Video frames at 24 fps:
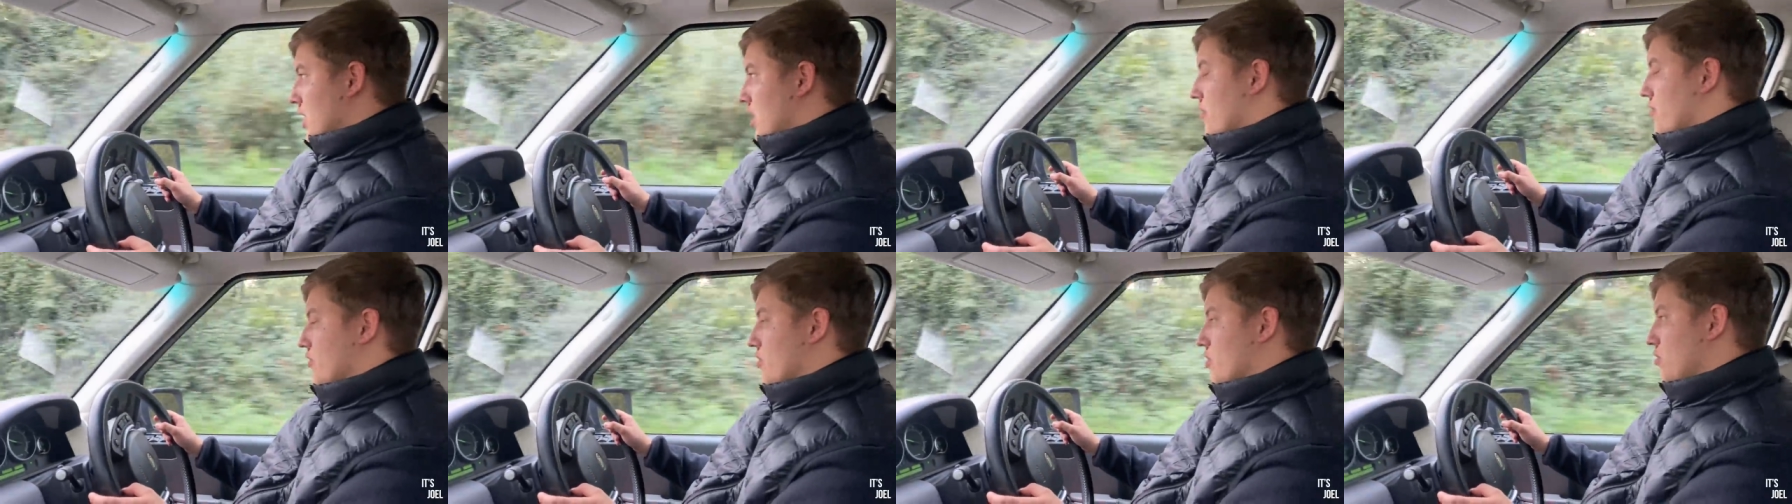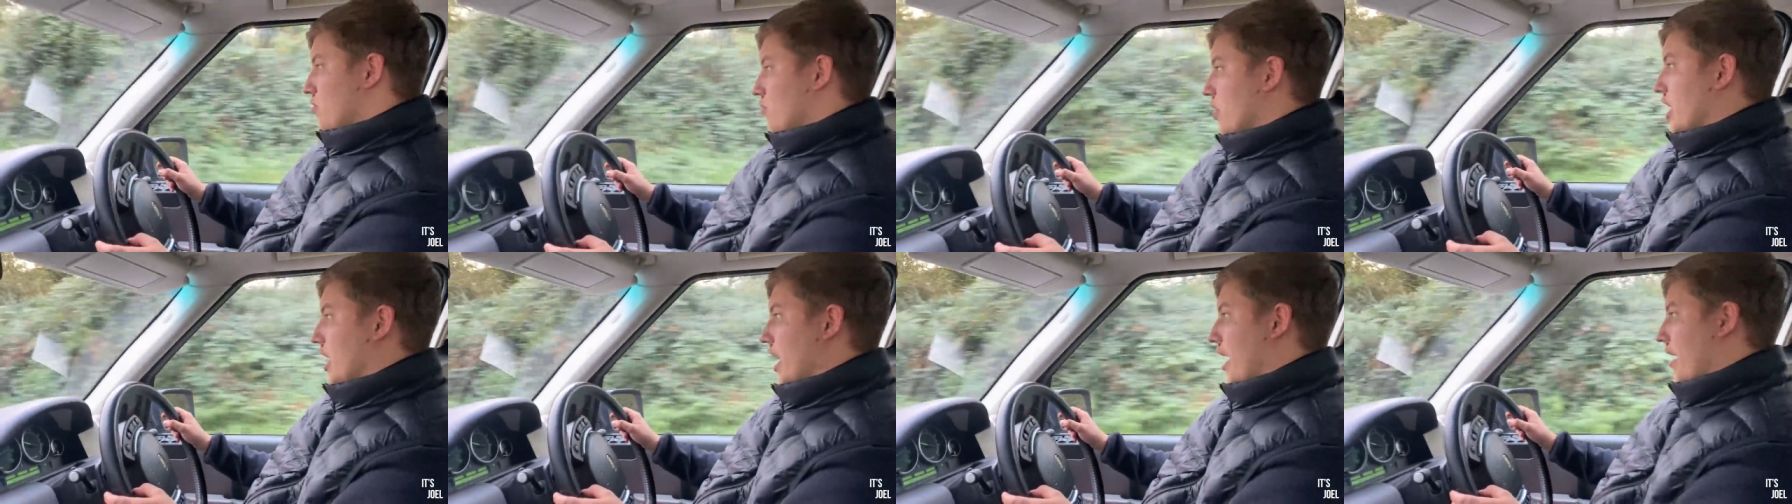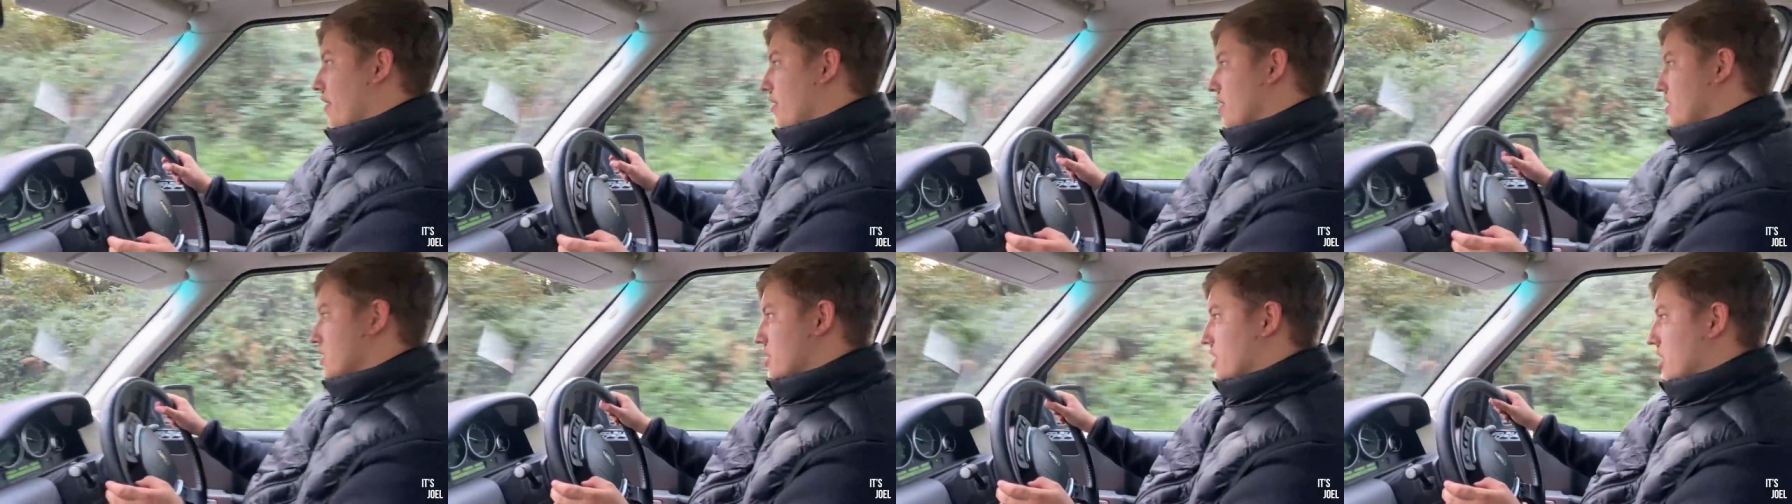I've called a
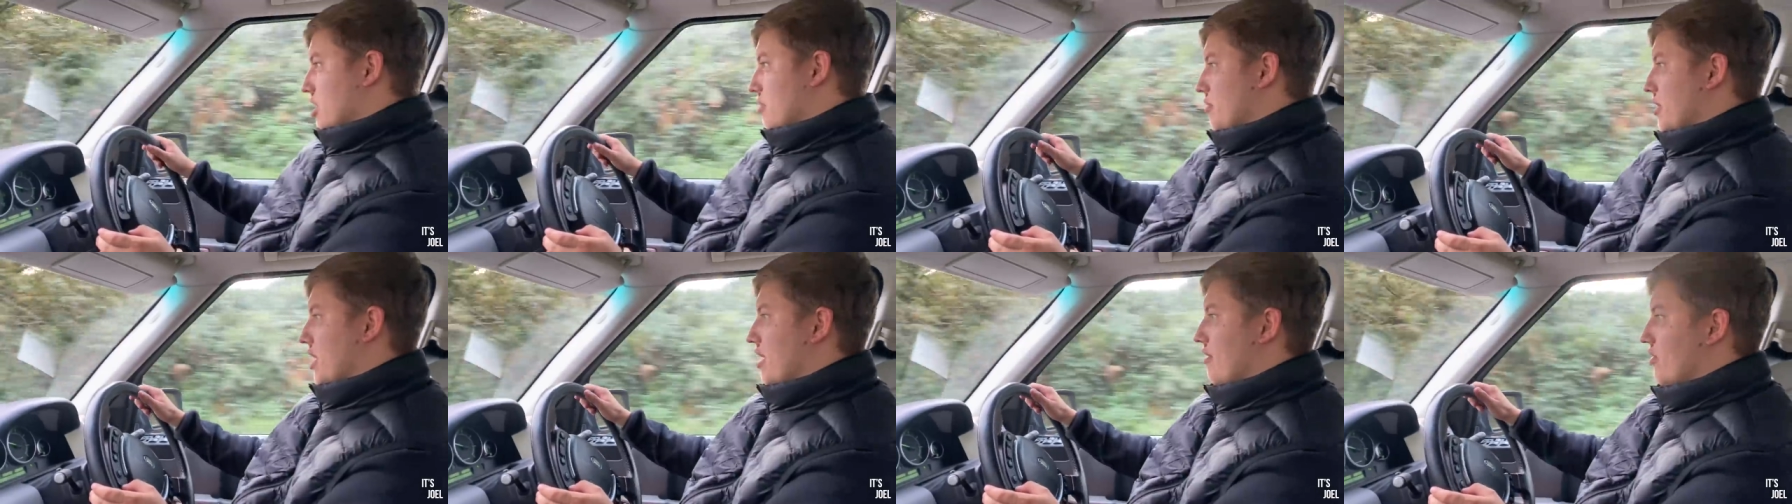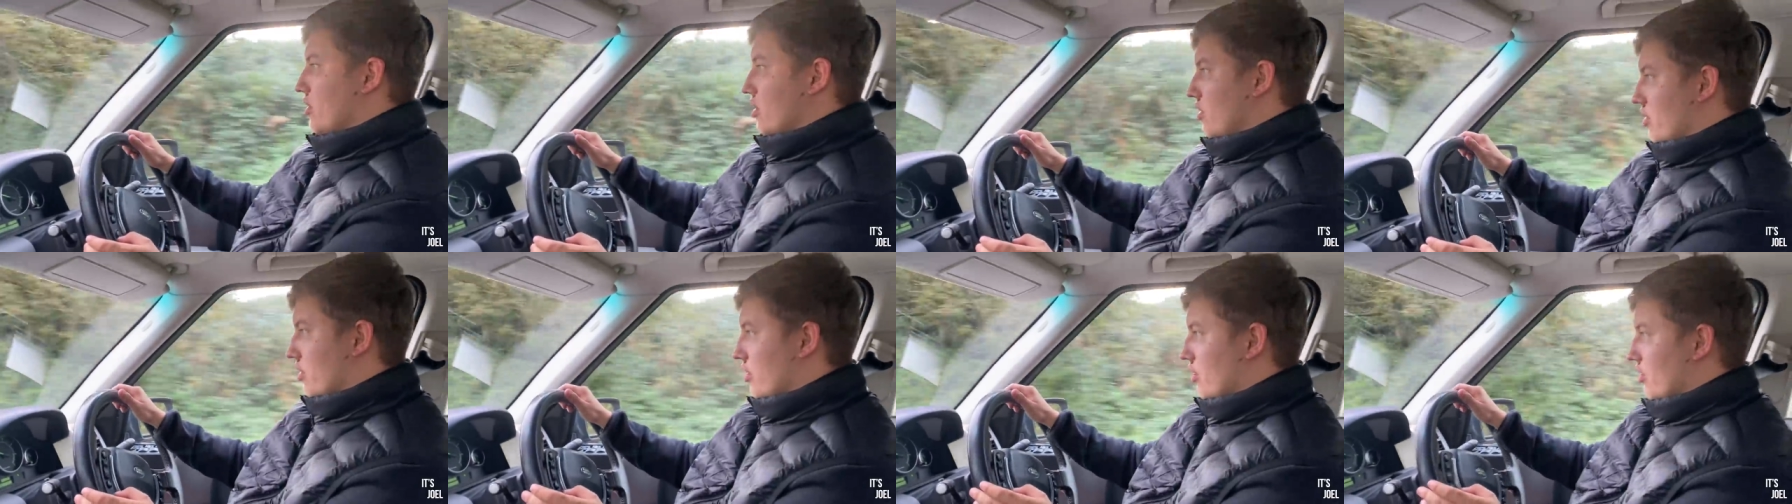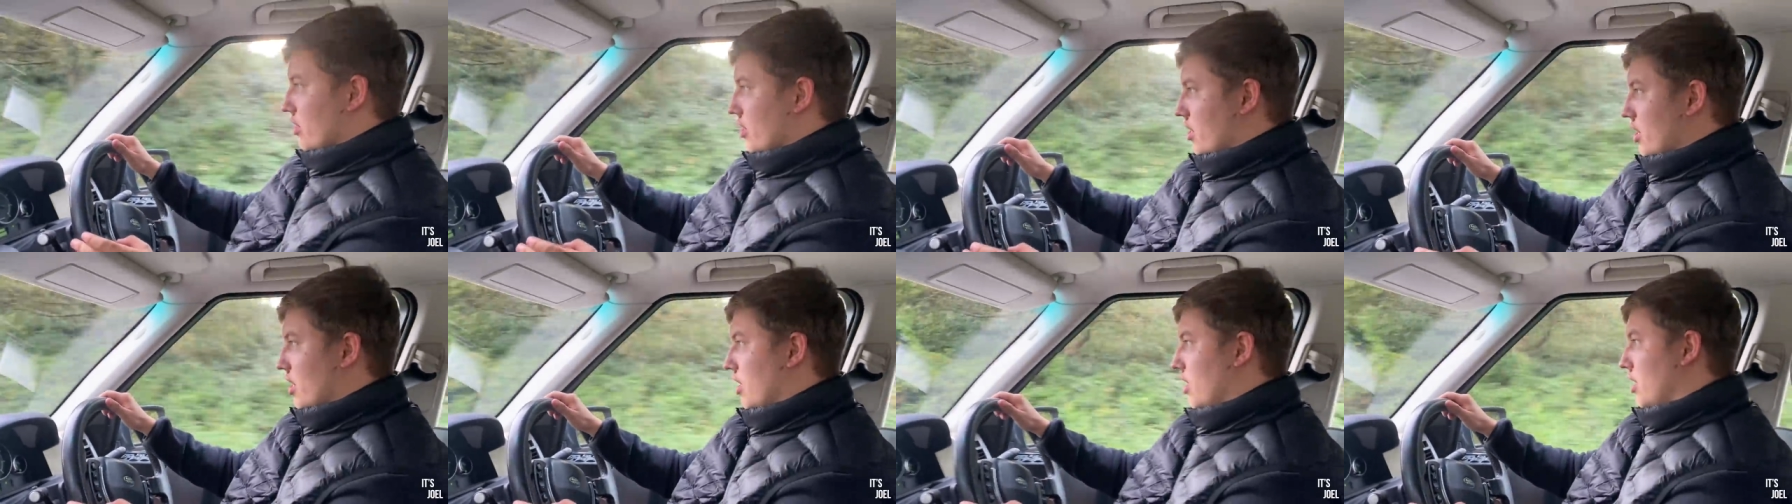garage to come and have a look
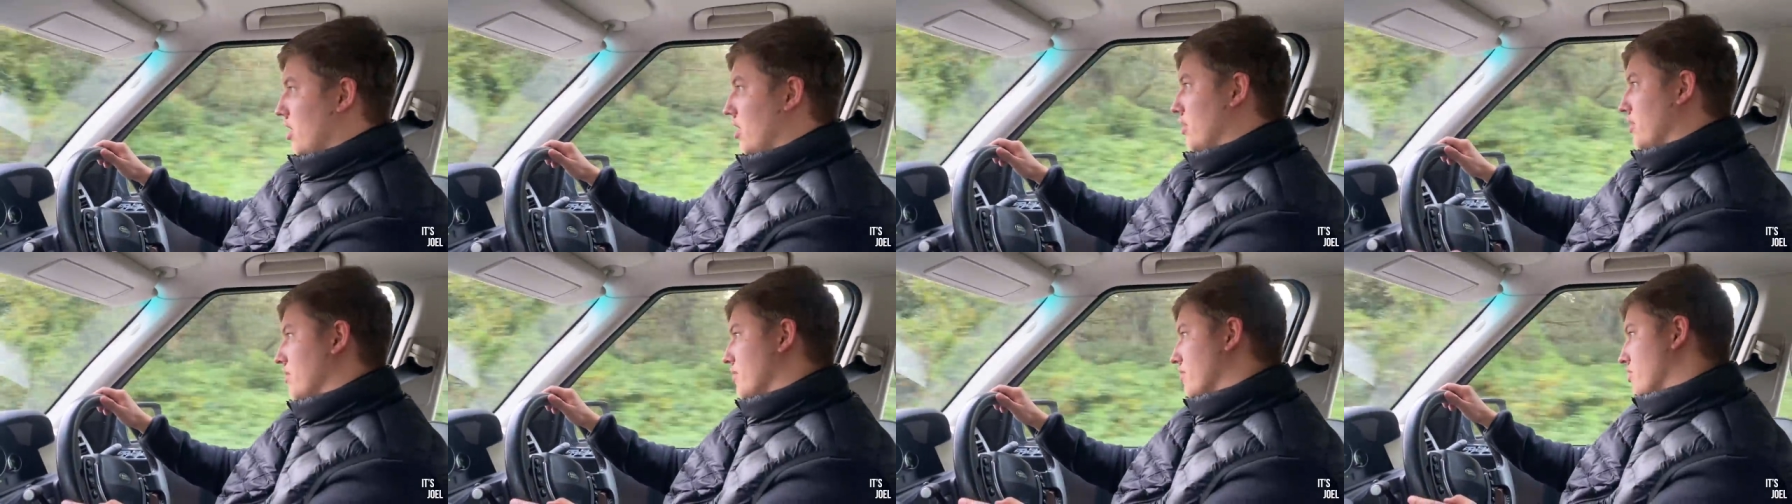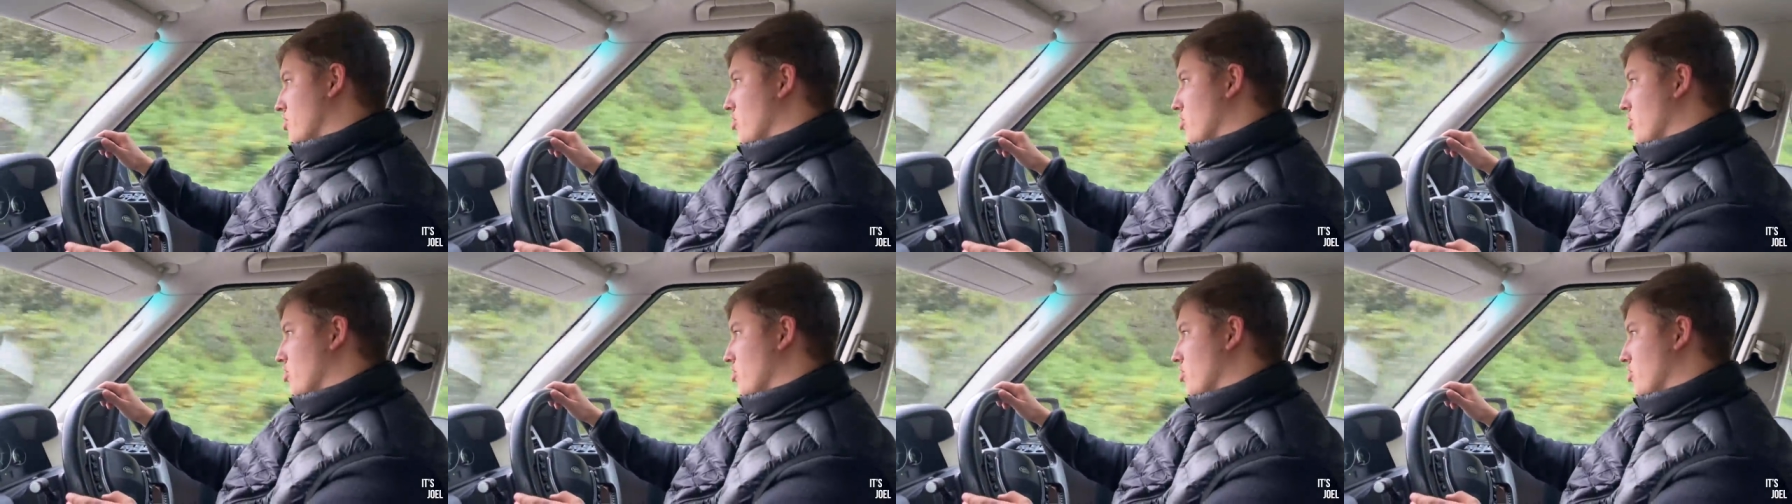at the car